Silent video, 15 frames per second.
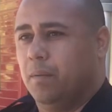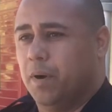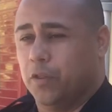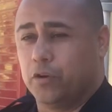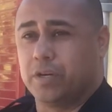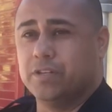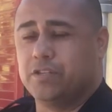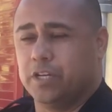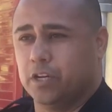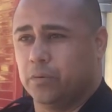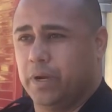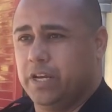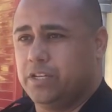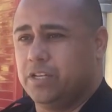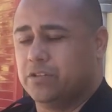Other
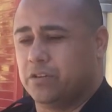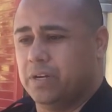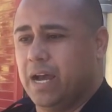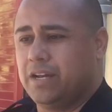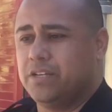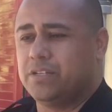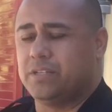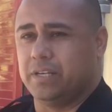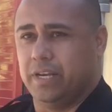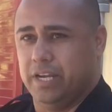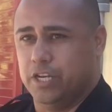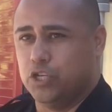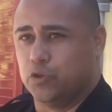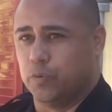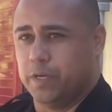considerations are not just
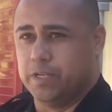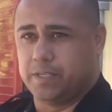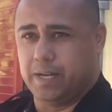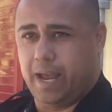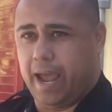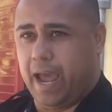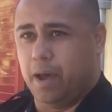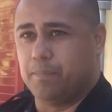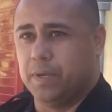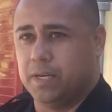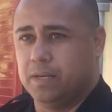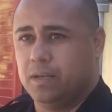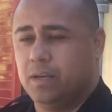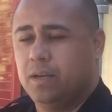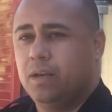the injuries that happen,